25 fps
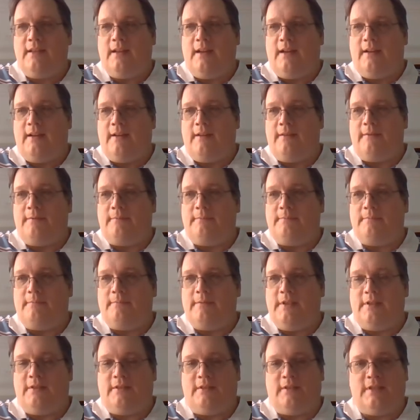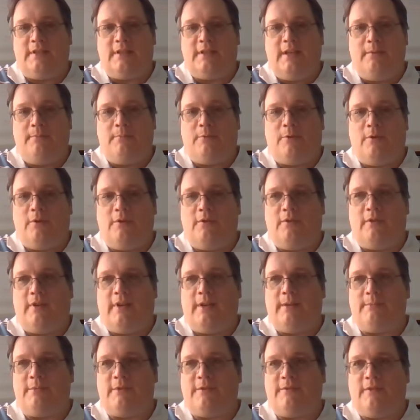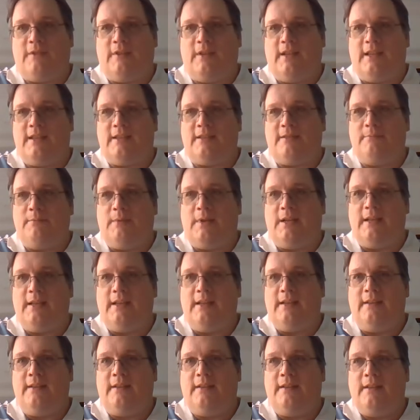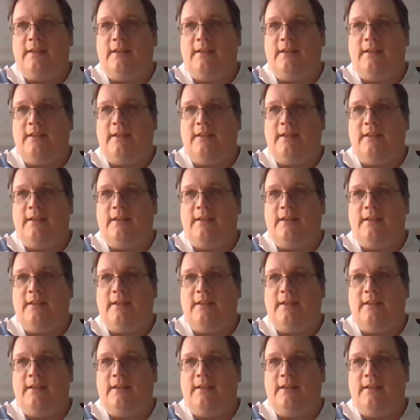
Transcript: you know, the same programs for less money.